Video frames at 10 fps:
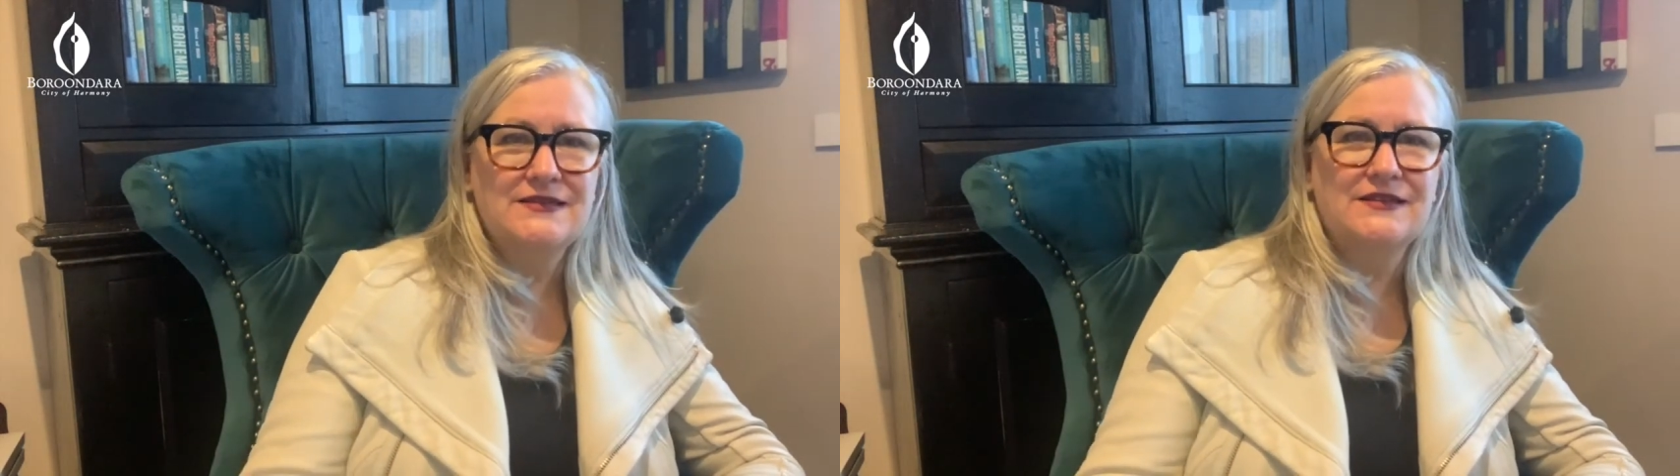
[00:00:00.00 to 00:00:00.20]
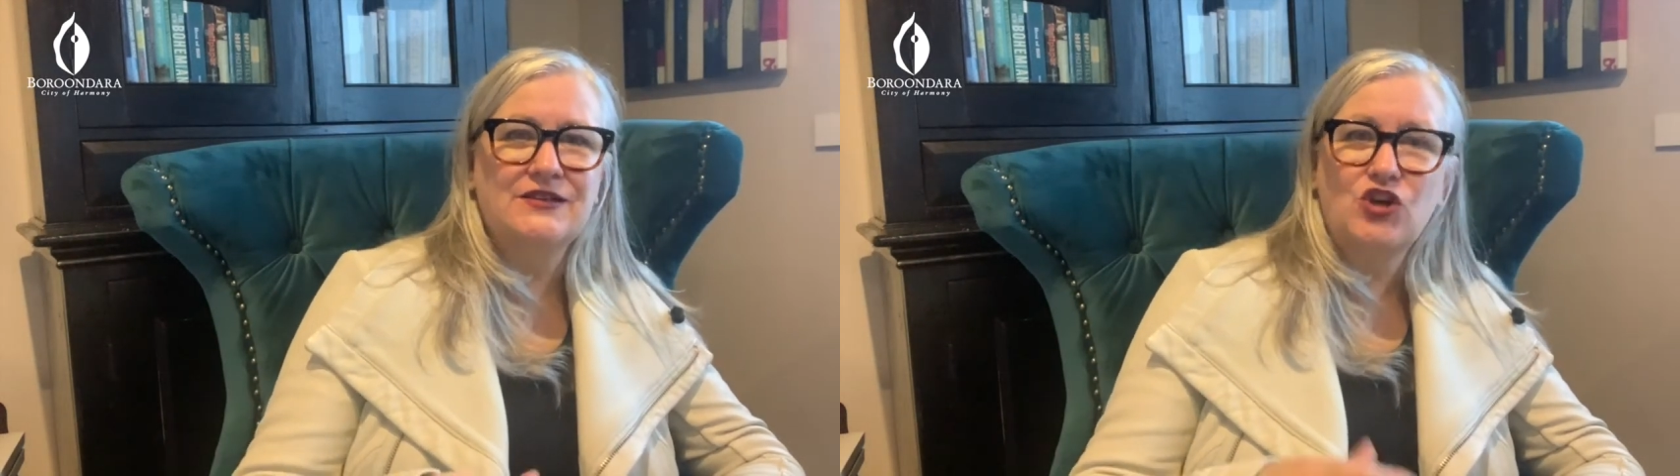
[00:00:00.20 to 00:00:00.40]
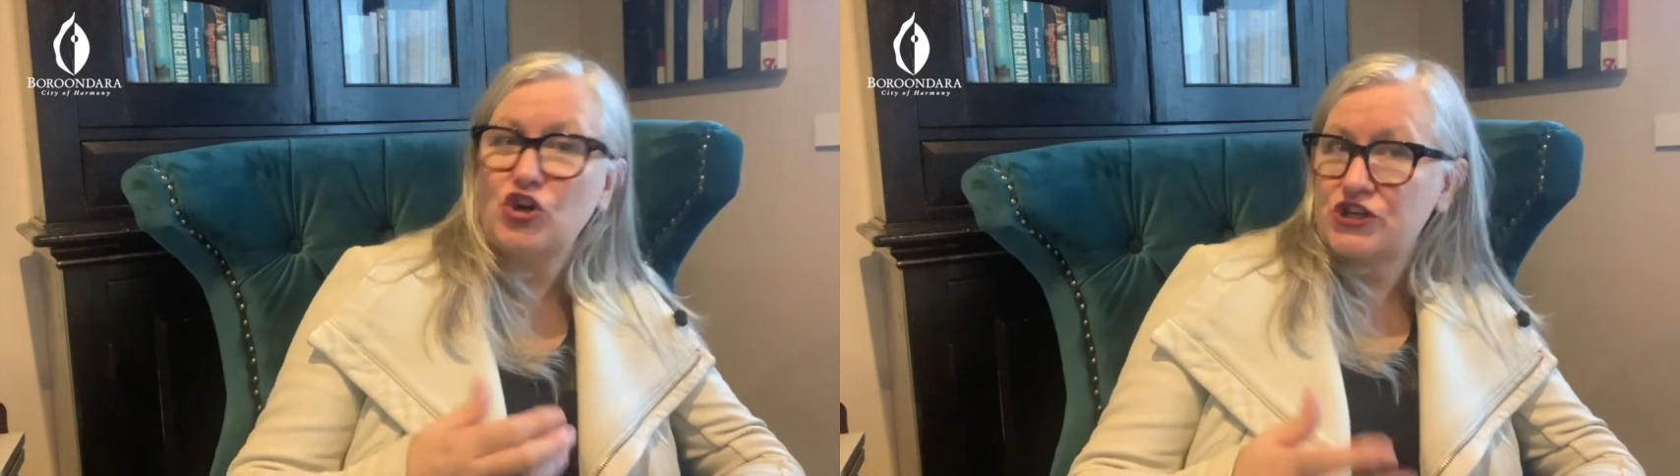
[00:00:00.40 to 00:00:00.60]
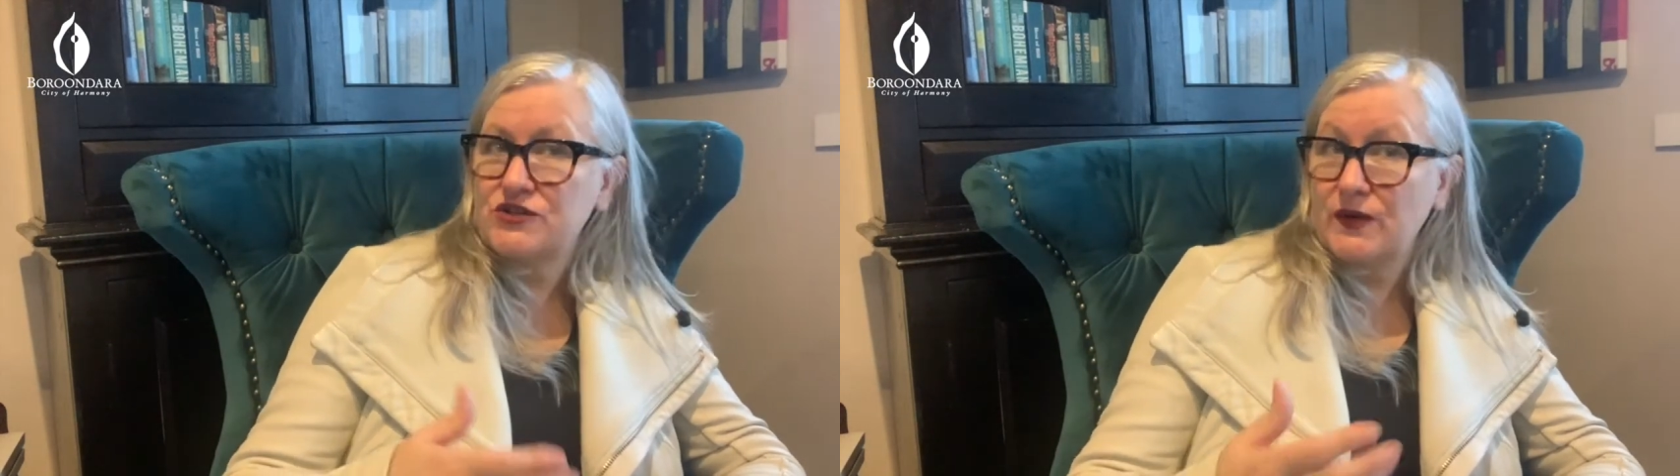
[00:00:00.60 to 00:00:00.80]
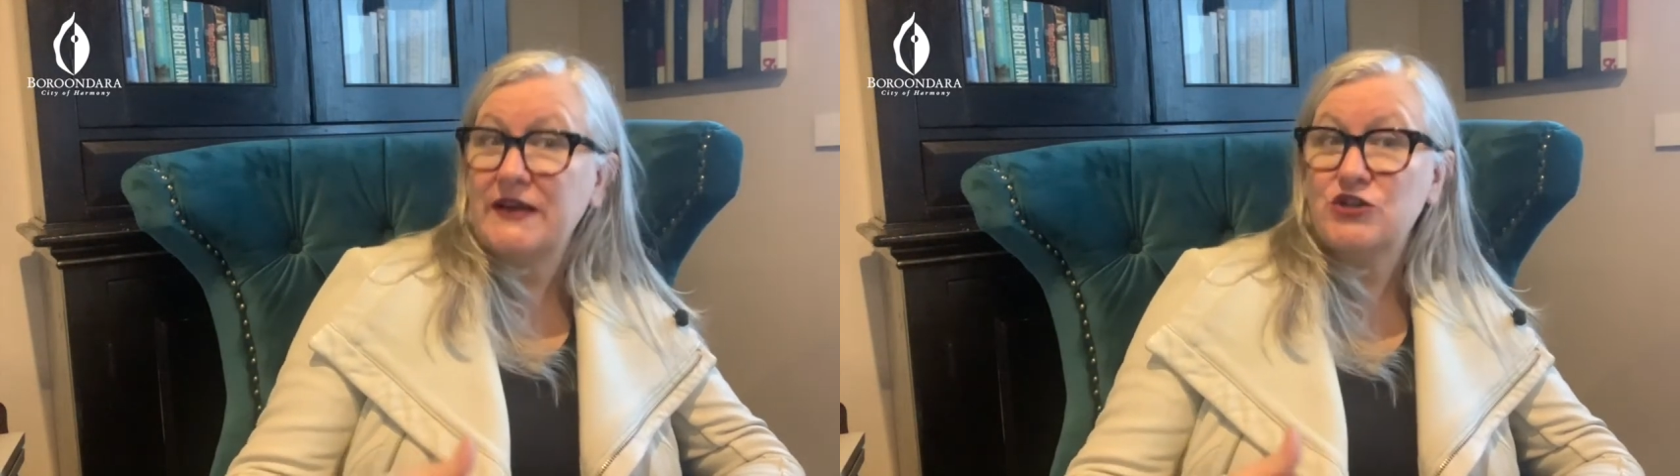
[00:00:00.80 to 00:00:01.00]
and gosh, it's
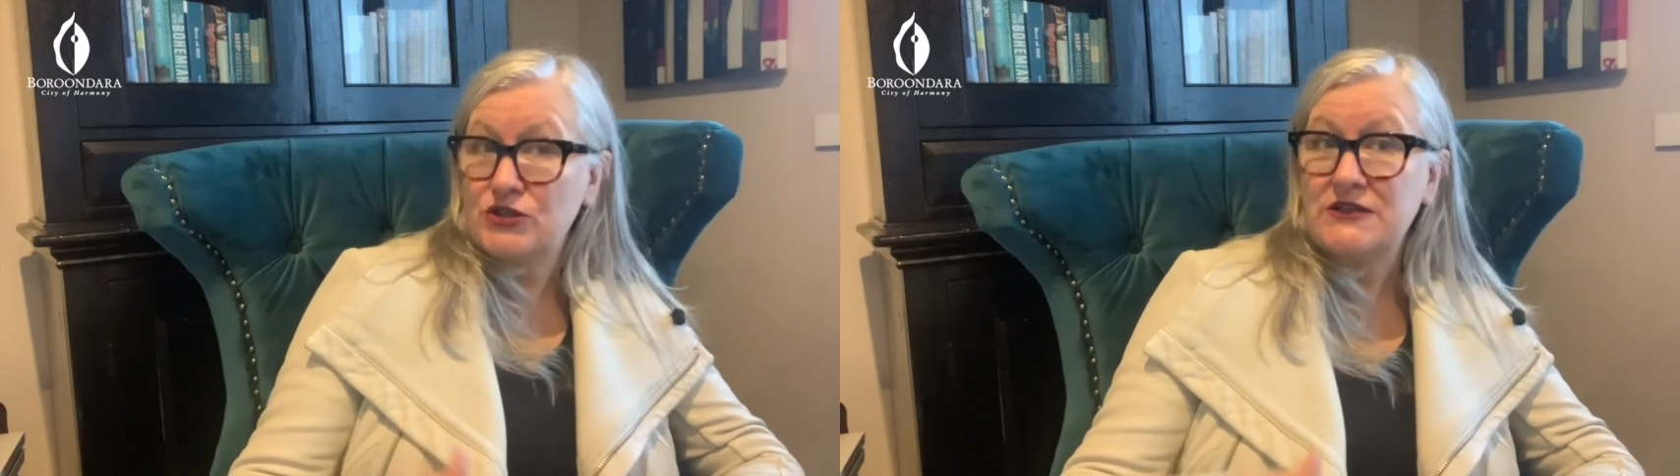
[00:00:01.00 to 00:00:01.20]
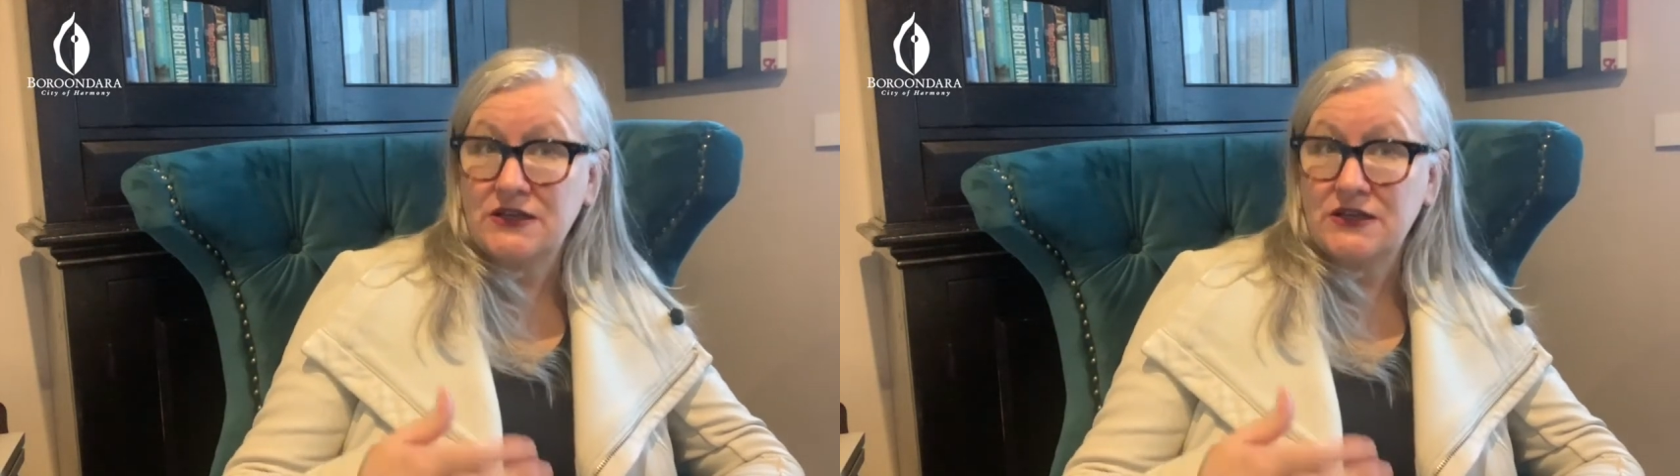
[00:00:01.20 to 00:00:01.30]
really interesting.